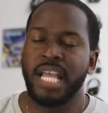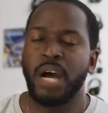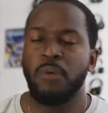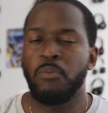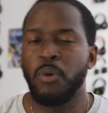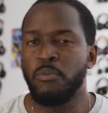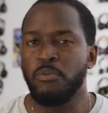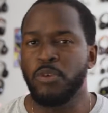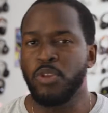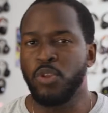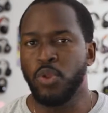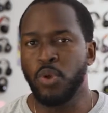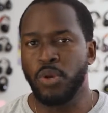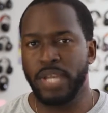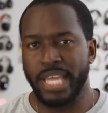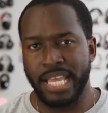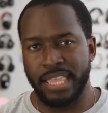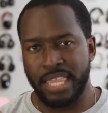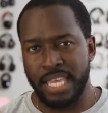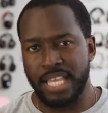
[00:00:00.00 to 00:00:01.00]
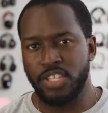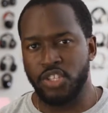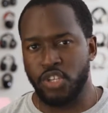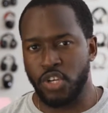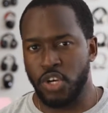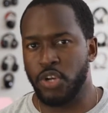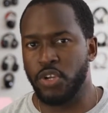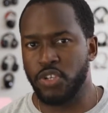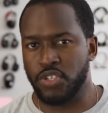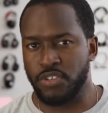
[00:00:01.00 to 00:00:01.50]
Now, when we look at the
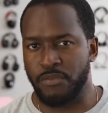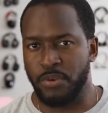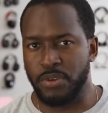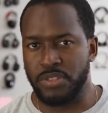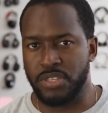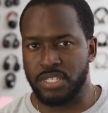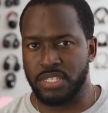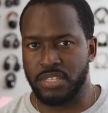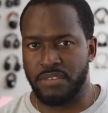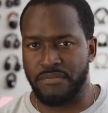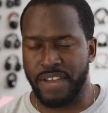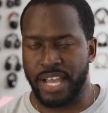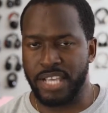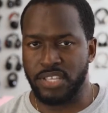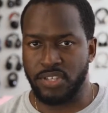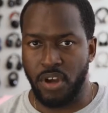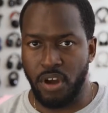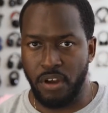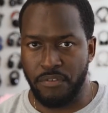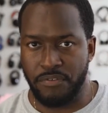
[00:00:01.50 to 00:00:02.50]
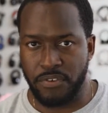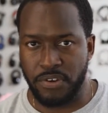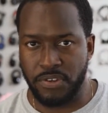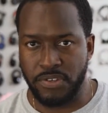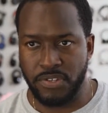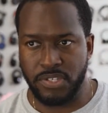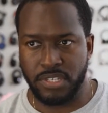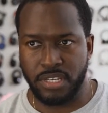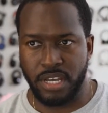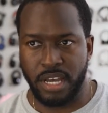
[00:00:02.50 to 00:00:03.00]
internals of what this device
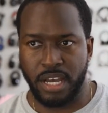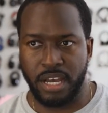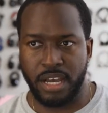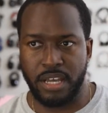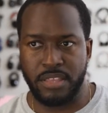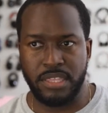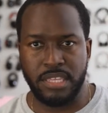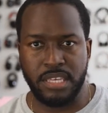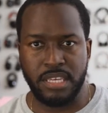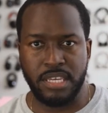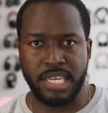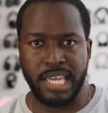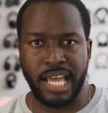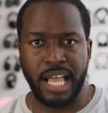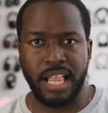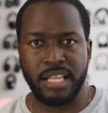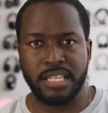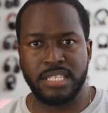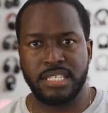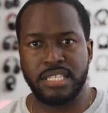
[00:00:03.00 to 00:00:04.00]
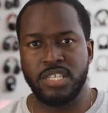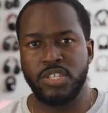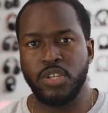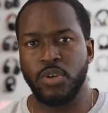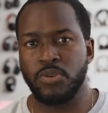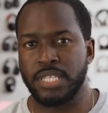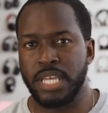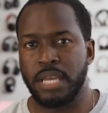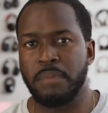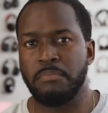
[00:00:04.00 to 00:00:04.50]
offers, uh, the Galaxy
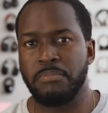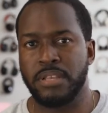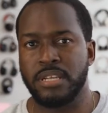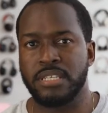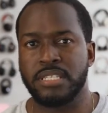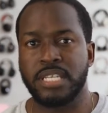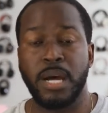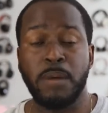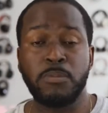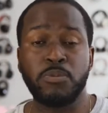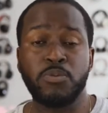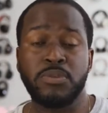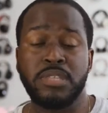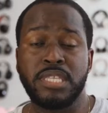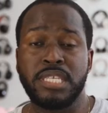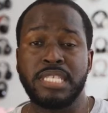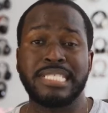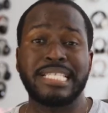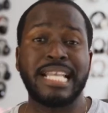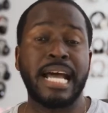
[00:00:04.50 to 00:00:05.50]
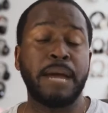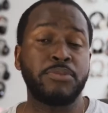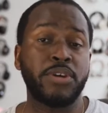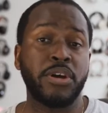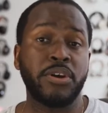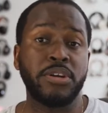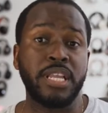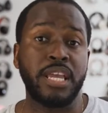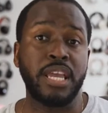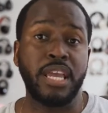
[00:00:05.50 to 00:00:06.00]
Note 10 Plus comes with the
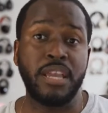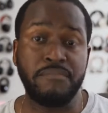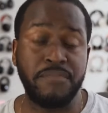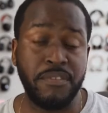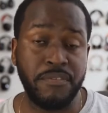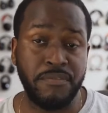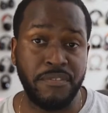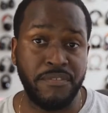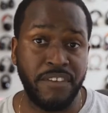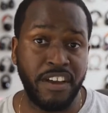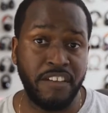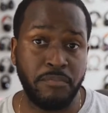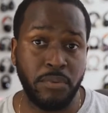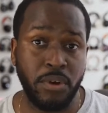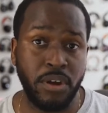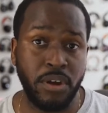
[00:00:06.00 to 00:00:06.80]
Snapdragon 855